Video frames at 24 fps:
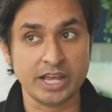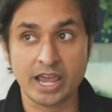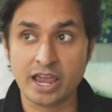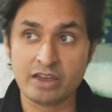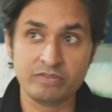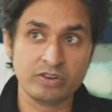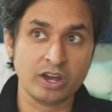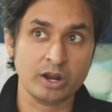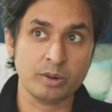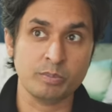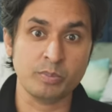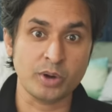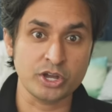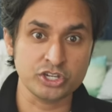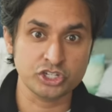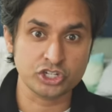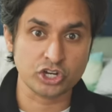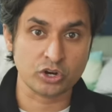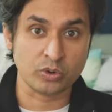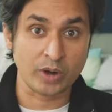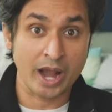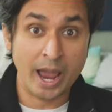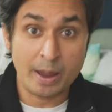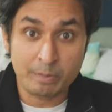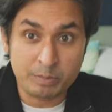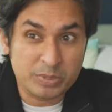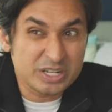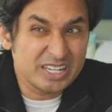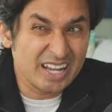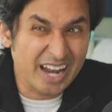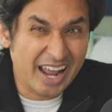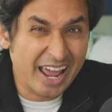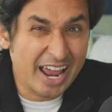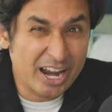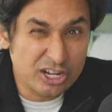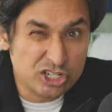I've got a bunch of crap, but did
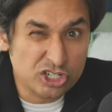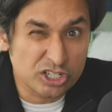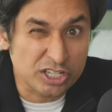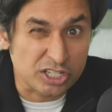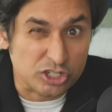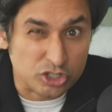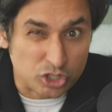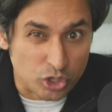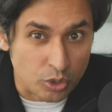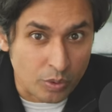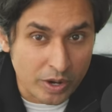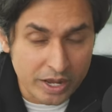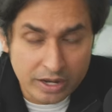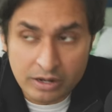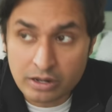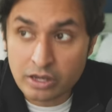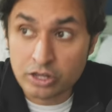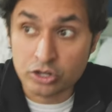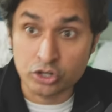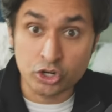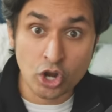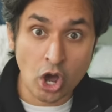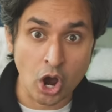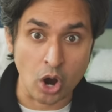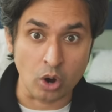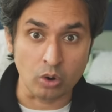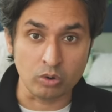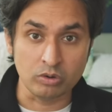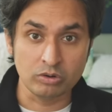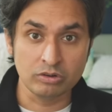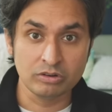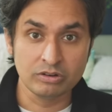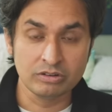I actually do it? No.